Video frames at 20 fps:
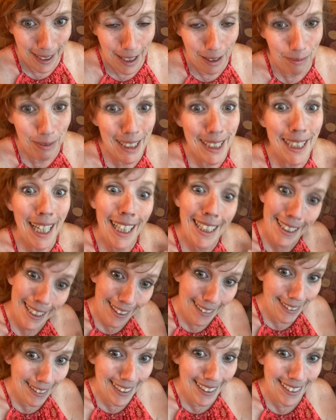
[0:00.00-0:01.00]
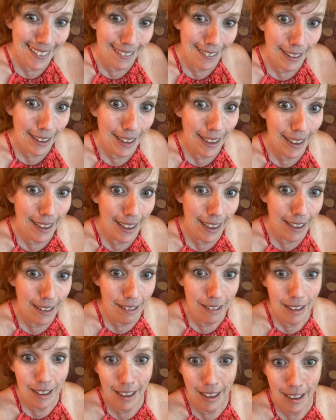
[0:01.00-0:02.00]
But technically, it
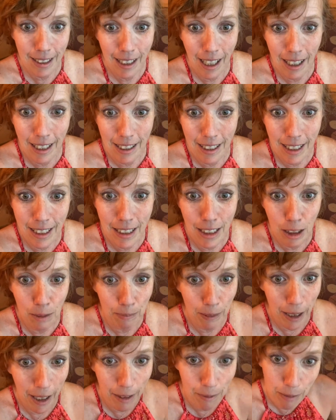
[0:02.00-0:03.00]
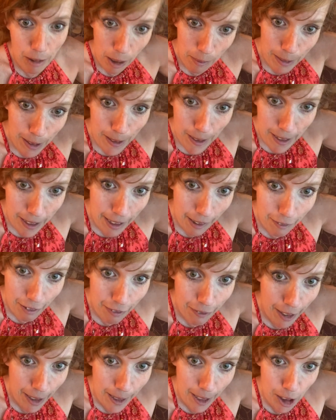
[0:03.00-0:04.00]
kind of is, but I promised to never
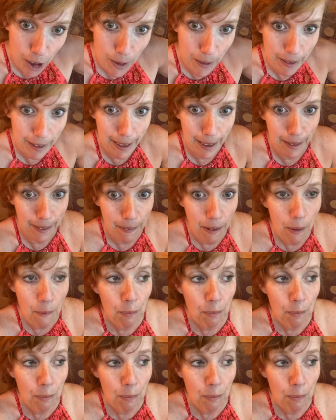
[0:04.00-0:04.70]
financially.